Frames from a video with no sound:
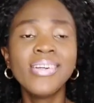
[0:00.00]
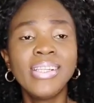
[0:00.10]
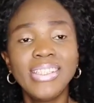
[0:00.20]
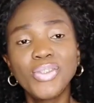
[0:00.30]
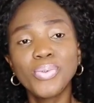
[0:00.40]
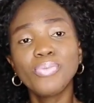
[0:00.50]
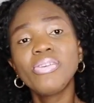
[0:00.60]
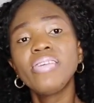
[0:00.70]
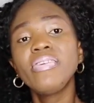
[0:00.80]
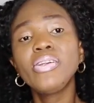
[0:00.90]
it's
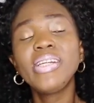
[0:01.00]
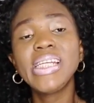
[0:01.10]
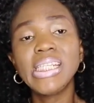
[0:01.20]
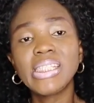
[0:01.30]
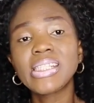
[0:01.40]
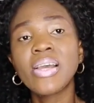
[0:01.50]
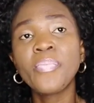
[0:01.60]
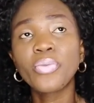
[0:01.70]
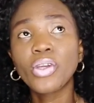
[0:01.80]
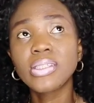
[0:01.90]
really, really it's
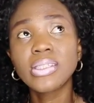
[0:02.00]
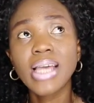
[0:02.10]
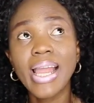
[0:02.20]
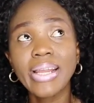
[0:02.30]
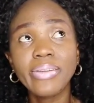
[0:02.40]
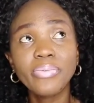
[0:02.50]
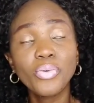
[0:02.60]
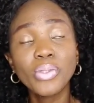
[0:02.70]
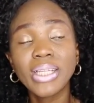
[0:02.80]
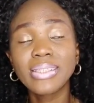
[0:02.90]
because I
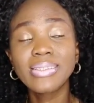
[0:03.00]
know that